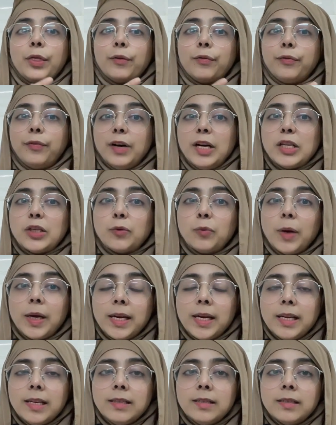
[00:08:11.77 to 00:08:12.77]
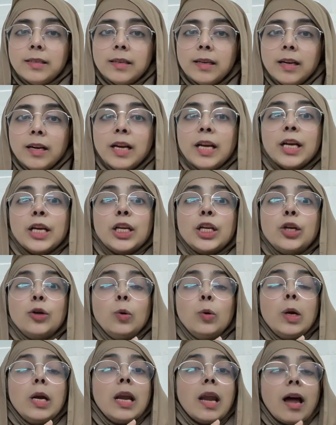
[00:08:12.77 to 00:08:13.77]
The first one is
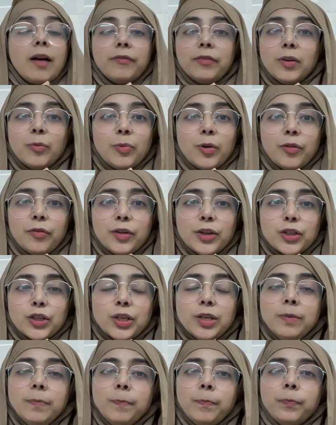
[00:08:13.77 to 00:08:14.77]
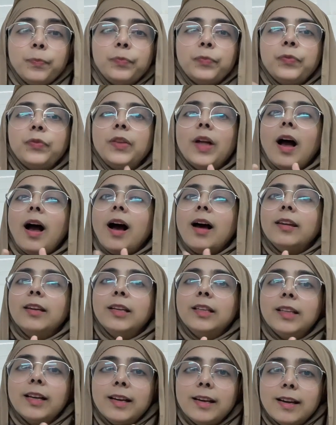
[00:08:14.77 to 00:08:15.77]
you'll love the profession. The
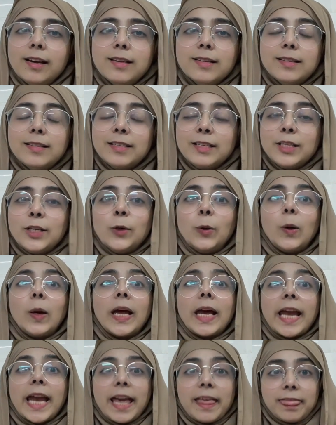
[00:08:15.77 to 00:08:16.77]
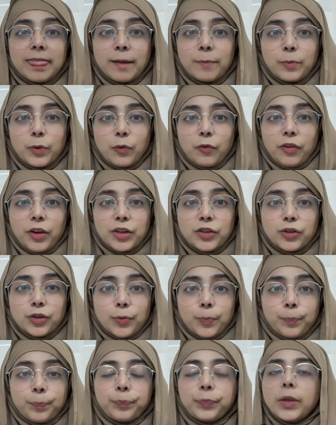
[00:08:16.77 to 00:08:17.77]
other thing is you'll hate the
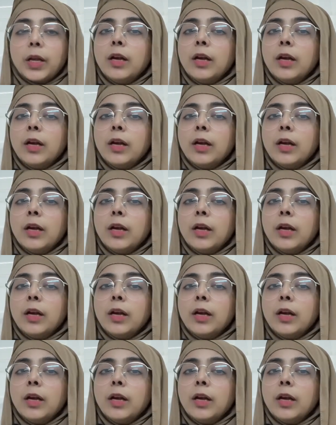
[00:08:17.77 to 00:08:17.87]
profession.